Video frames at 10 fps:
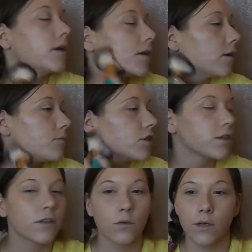And I'm
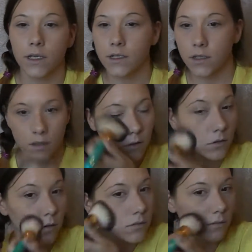just going
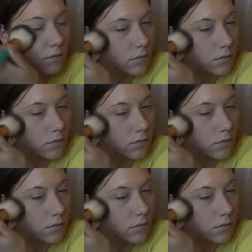to